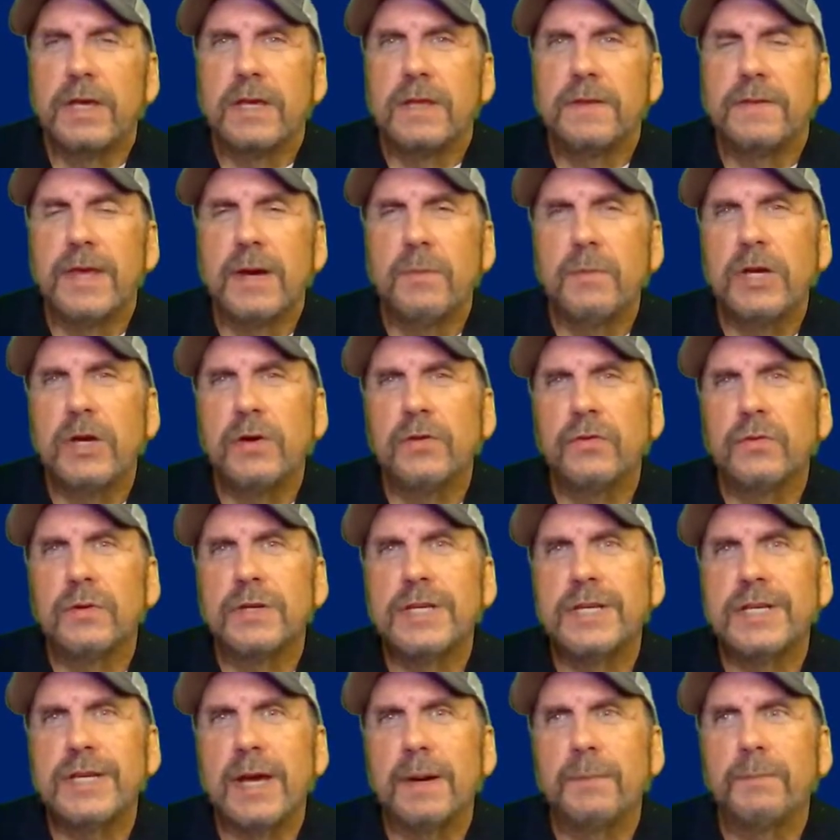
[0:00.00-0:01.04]
Then we go through a
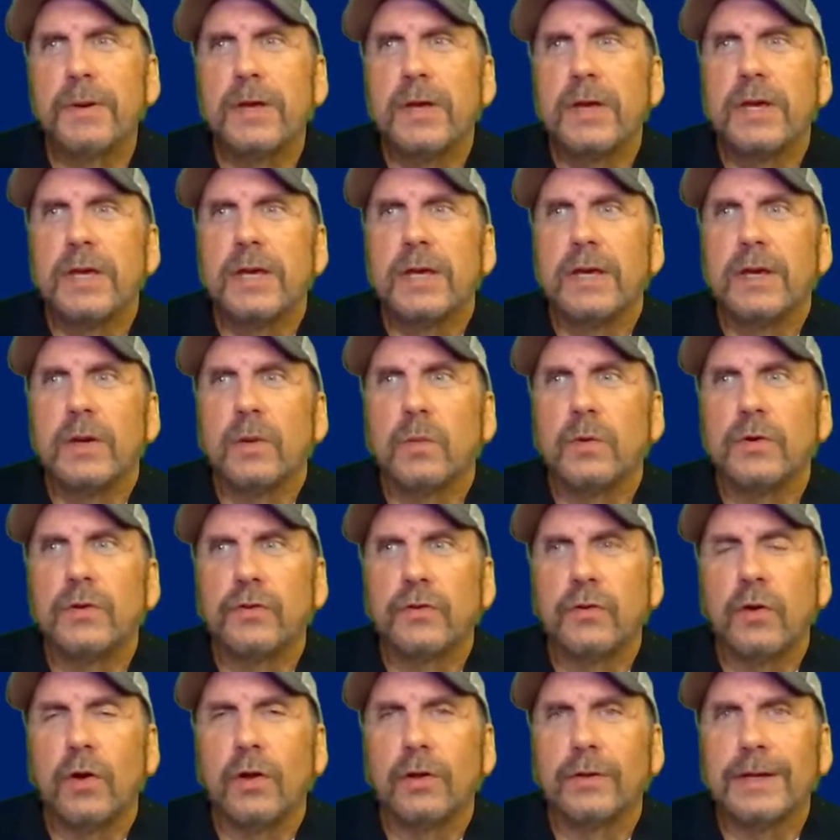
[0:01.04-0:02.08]
step which is
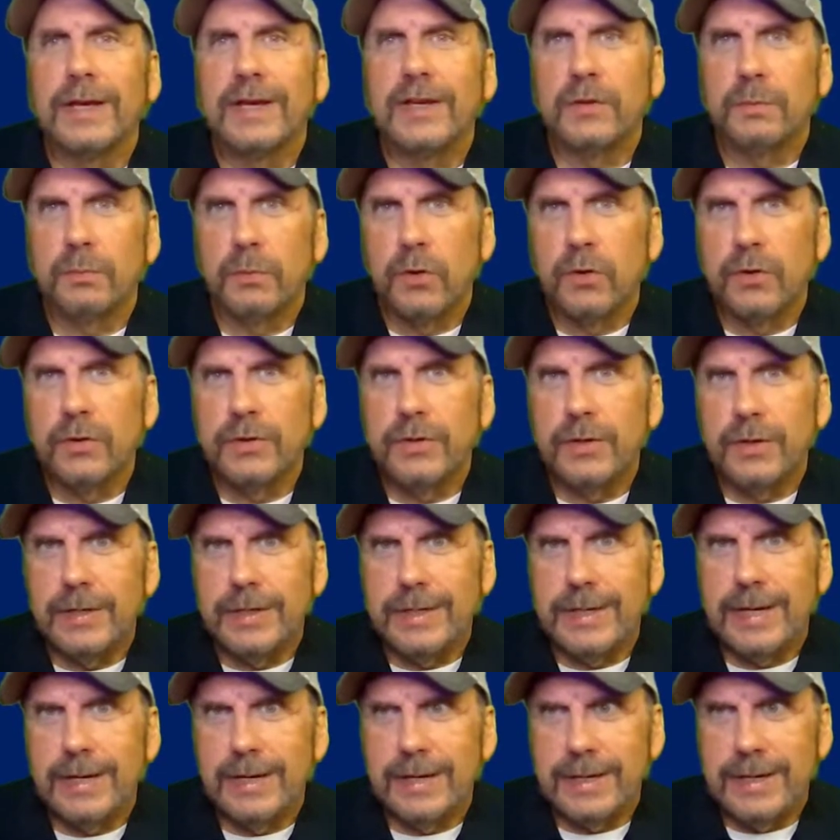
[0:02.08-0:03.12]
called exploratory
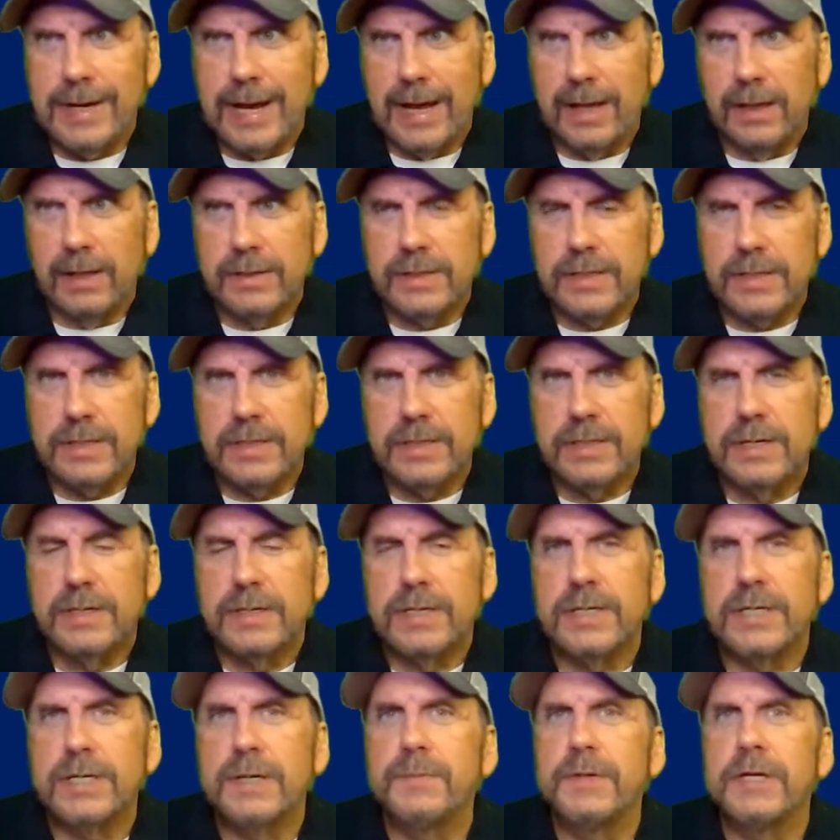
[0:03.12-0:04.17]
data analysis.
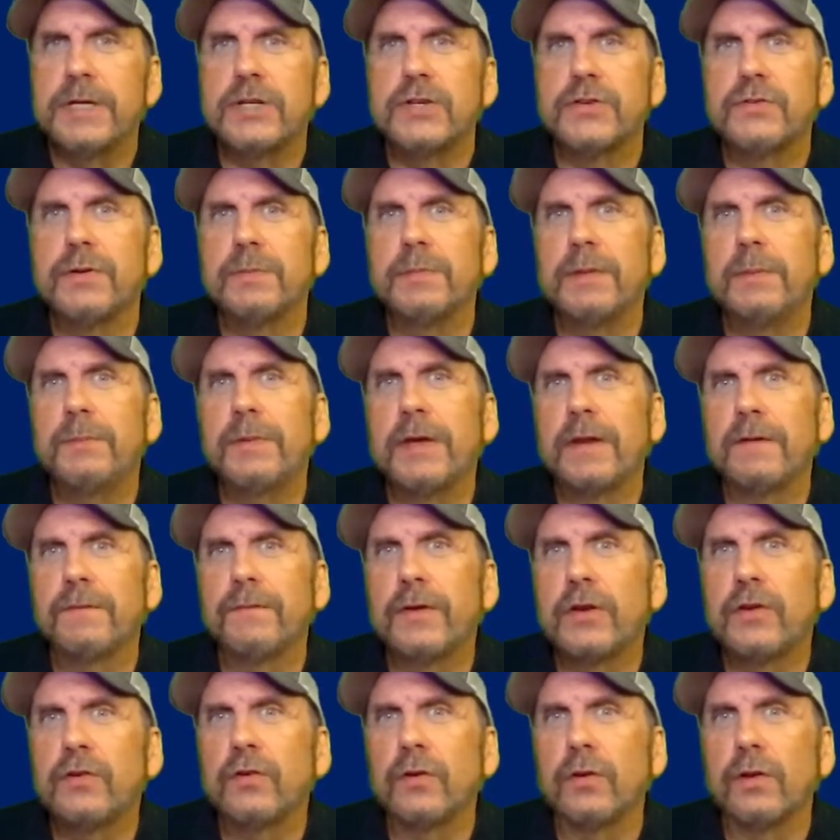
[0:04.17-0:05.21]
This can be extremely
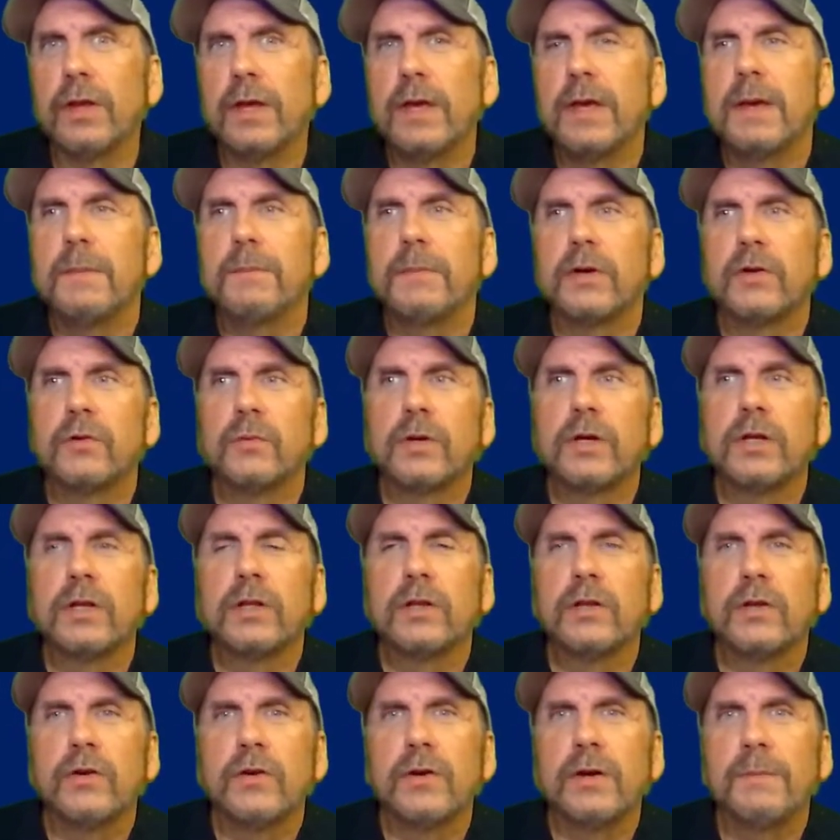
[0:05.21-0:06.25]
beneficial because we're going to
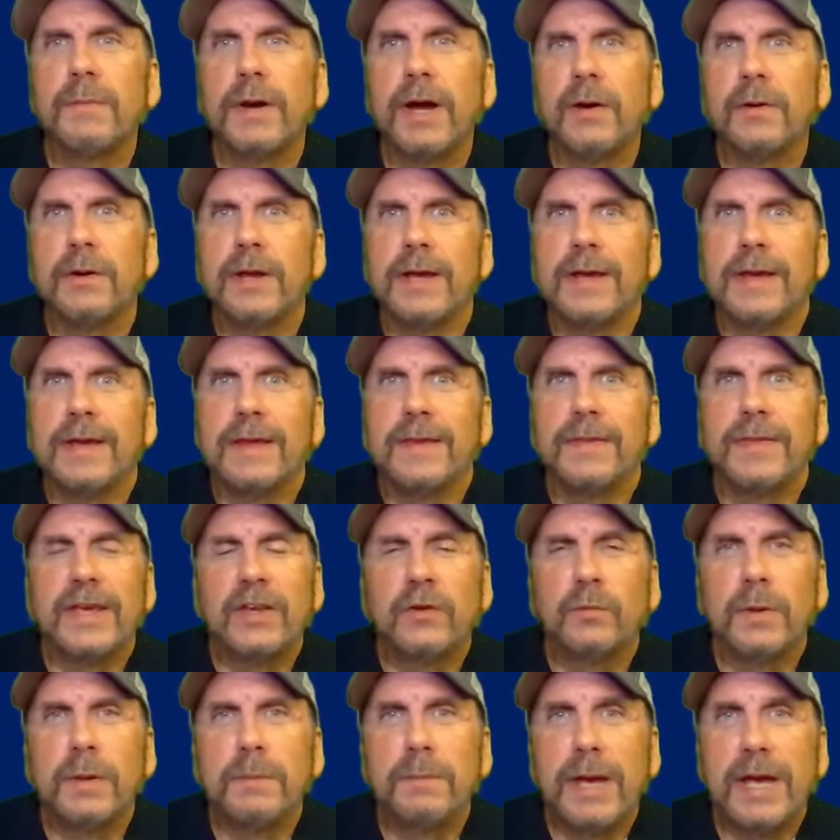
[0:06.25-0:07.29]
learn about things
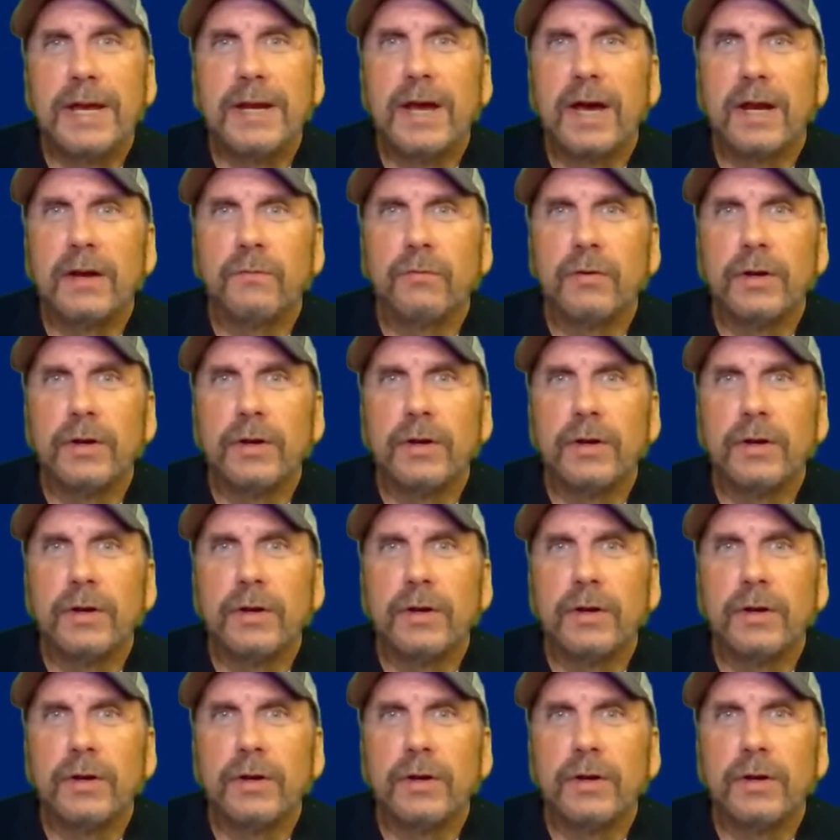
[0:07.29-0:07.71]
we may not have